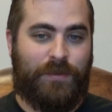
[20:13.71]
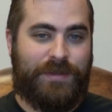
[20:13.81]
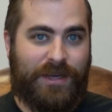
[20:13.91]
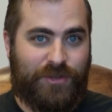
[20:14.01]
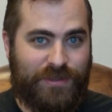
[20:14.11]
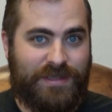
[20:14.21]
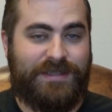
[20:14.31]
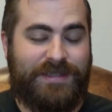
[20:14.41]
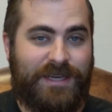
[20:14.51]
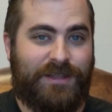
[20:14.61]
It was actually the
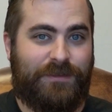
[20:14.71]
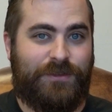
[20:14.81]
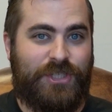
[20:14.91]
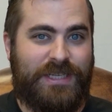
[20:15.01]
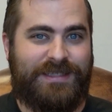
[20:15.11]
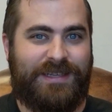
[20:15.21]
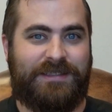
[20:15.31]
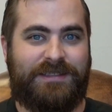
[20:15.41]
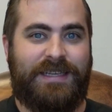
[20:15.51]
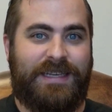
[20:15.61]
zeal of
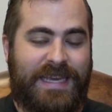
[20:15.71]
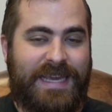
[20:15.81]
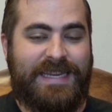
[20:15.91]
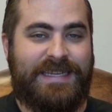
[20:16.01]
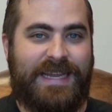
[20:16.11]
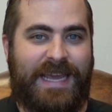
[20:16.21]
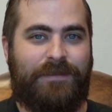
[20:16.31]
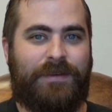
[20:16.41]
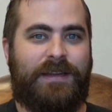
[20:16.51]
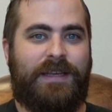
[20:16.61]
Jesus in
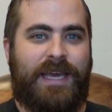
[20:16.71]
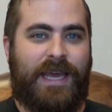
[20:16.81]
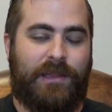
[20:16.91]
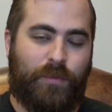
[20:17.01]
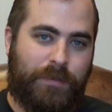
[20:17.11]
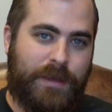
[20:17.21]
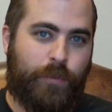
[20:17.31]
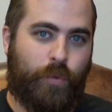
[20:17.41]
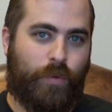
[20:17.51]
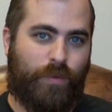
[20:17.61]
David. And when
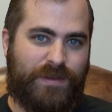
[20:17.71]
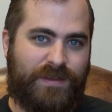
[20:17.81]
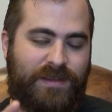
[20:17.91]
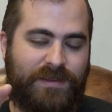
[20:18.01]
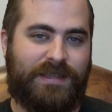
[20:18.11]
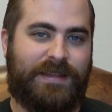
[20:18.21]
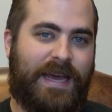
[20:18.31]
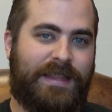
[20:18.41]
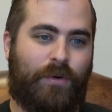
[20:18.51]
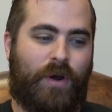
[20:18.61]
people were resisting
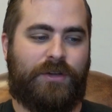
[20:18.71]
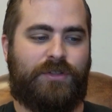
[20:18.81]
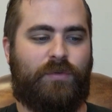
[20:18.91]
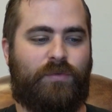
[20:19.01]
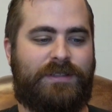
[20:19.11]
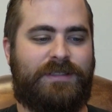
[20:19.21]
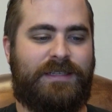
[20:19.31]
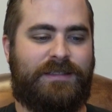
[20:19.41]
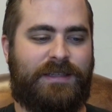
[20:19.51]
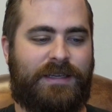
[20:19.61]
that, they were actually
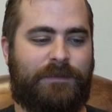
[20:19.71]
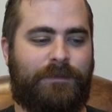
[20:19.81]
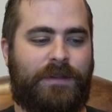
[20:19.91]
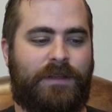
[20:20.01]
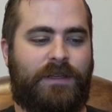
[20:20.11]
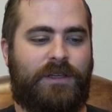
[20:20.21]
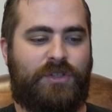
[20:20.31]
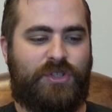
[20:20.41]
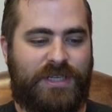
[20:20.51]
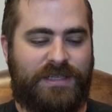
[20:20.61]
resisting
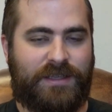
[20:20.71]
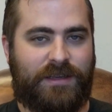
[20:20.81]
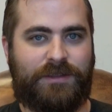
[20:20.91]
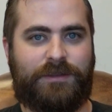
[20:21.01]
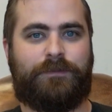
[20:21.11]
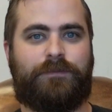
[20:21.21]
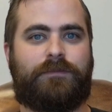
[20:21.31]
Jesus.